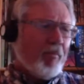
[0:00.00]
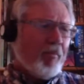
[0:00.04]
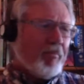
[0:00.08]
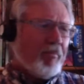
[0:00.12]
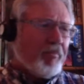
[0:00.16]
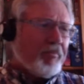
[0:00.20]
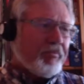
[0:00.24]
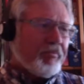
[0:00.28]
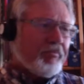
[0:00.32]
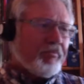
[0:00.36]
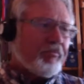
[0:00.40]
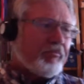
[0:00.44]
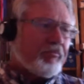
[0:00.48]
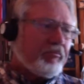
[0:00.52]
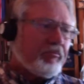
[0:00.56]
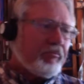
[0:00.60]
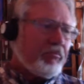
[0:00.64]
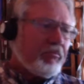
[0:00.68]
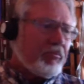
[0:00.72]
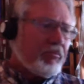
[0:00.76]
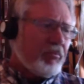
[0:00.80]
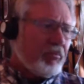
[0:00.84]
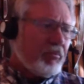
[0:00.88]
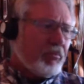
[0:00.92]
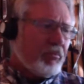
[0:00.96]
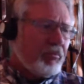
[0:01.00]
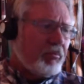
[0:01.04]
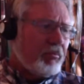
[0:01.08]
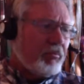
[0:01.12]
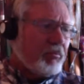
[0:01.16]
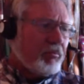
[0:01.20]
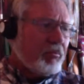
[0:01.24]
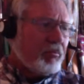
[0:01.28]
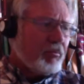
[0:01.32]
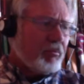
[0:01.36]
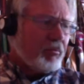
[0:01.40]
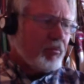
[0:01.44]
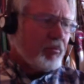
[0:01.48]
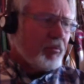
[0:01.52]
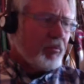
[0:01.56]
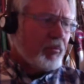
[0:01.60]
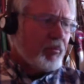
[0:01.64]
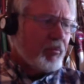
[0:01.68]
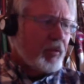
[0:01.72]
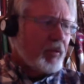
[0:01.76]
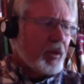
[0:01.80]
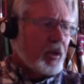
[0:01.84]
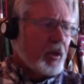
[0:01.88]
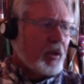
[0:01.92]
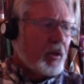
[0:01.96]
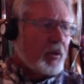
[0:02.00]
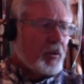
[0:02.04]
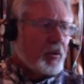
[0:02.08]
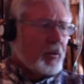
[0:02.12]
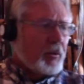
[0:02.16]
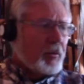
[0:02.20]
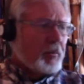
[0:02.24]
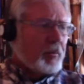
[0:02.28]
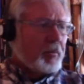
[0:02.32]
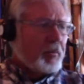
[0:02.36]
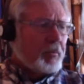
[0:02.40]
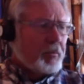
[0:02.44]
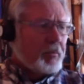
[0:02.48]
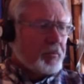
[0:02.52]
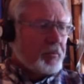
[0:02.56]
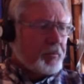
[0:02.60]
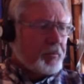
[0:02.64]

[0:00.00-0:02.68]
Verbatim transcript: and games and sex, which is, I guess, a lot of it is.